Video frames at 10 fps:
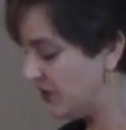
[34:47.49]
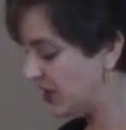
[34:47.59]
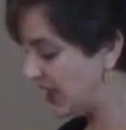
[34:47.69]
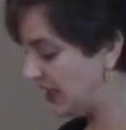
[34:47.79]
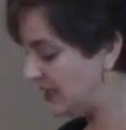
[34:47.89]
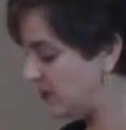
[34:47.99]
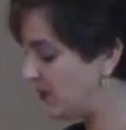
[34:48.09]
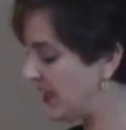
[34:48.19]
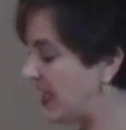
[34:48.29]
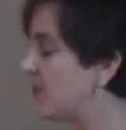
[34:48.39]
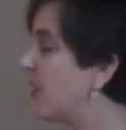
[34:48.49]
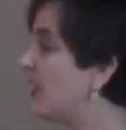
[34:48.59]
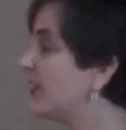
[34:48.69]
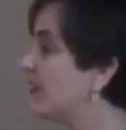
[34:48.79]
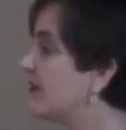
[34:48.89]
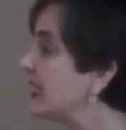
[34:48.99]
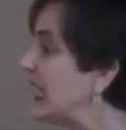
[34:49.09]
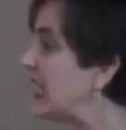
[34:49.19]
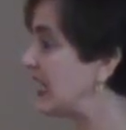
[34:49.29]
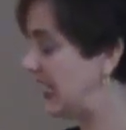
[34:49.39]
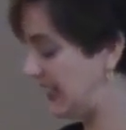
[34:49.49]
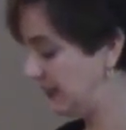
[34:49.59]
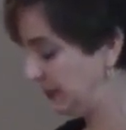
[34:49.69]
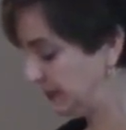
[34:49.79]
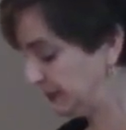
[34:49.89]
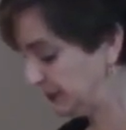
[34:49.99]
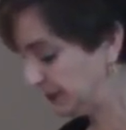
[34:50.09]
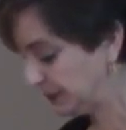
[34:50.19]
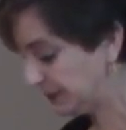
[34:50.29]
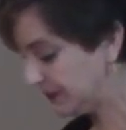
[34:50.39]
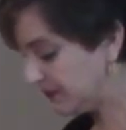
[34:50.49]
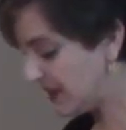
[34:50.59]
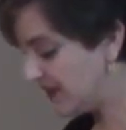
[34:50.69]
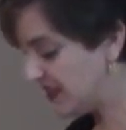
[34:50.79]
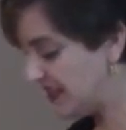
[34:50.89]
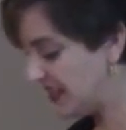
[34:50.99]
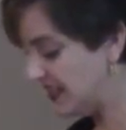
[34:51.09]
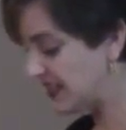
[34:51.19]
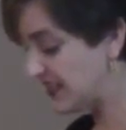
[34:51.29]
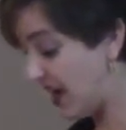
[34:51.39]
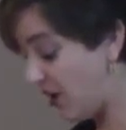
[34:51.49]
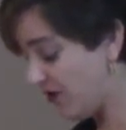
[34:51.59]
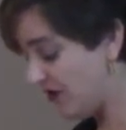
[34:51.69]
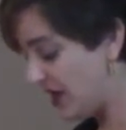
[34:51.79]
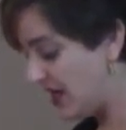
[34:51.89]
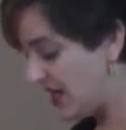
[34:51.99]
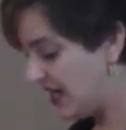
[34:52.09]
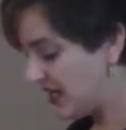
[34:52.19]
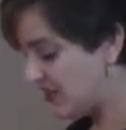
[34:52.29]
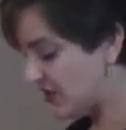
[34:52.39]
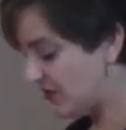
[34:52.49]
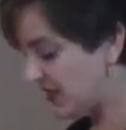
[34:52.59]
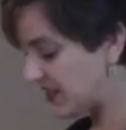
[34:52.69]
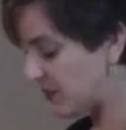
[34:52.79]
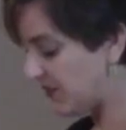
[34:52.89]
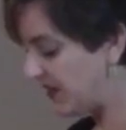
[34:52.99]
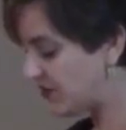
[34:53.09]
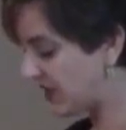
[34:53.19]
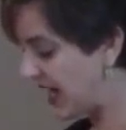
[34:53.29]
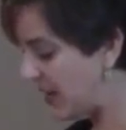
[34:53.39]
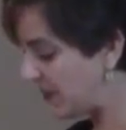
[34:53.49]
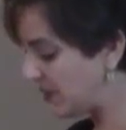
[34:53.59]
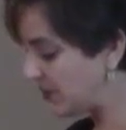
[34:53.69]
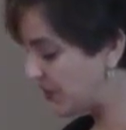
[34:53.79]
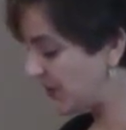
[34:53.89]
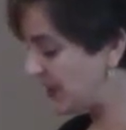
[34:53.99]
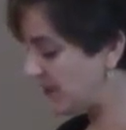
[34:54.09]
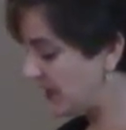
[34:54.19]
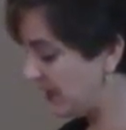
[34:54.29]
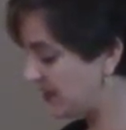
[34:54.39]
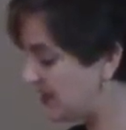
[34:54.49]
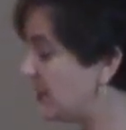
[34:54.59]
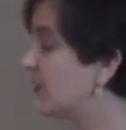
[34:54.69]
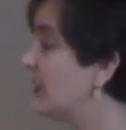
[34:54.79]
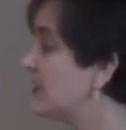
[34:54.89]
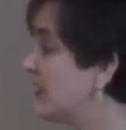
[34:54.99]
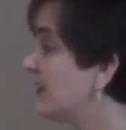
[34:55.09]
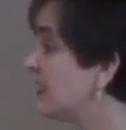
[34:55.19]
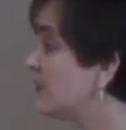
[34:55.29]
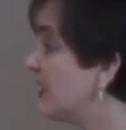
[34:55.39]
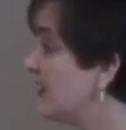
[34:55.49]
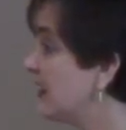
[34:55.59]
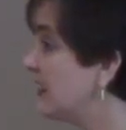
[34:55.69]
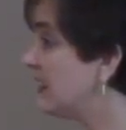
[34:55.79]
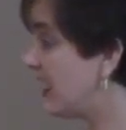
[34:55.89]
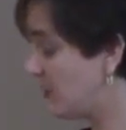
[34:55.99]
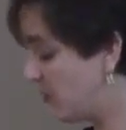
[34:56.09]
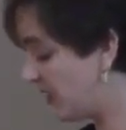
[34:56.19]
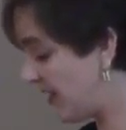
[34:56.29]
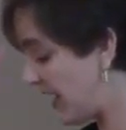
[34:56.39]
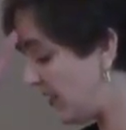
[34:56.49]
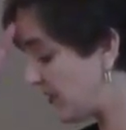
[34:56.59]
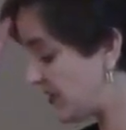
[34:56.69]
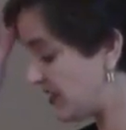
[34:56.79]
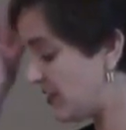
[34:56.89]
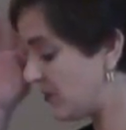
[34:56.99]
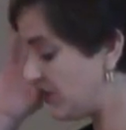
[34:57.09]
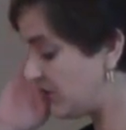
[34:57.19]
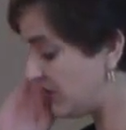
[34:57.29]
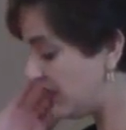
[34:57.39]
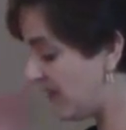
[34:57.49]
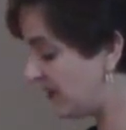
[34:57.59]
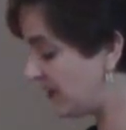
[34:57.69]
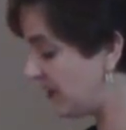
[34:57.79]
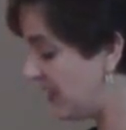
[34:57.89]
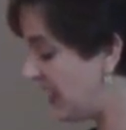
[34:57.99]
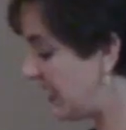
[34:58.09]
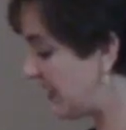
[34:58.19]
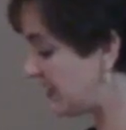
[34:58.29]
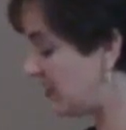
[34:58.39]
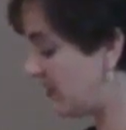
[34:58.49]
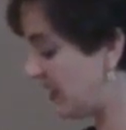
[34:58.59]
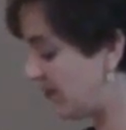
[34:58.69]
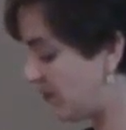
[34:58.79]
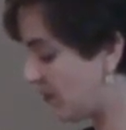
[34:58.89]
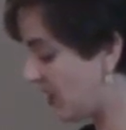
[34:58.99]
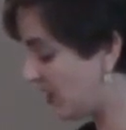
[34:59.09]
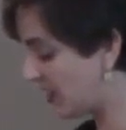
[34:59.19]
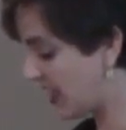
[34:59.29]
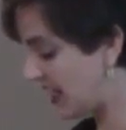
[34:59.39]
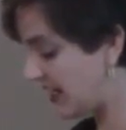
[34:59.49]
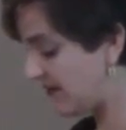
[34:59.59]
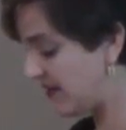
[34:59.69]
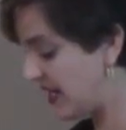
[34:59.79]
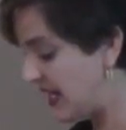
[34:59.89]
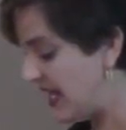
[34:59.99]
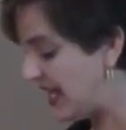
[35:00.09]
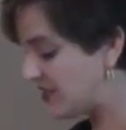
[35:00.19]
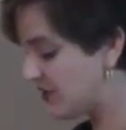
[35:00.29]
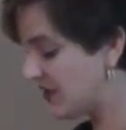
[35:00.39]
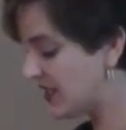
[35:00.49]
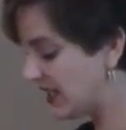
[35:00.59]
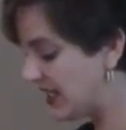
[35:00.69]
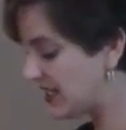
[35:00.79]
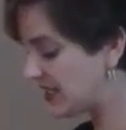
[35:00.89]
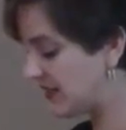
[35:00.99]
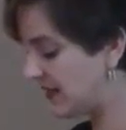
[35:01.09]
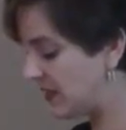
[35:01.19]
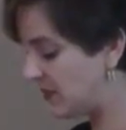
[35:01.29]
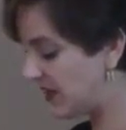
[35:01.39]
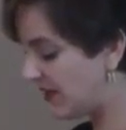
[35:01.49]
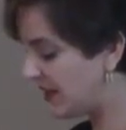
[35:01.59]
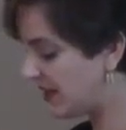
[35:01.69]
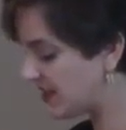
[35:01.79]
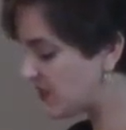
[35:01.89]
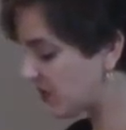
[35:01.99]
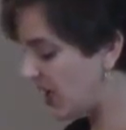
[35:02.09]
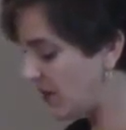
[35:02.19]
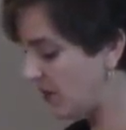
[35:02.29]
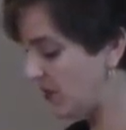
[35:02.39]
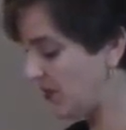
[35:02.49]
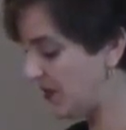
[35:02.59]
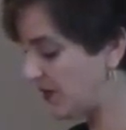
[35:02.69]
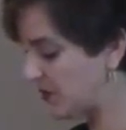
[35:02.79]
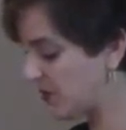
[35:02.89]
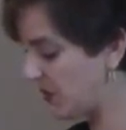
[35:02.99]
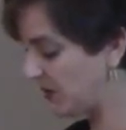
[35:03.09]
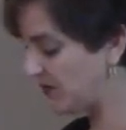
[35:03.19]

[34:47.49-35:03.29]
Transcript: Limu became part of Lake. The city itself served as a provincial capital during the Middle Assyrian period and would have housed a regional governor. It has a cuneiform archive. And during the late Assyrian period, it's probable that the role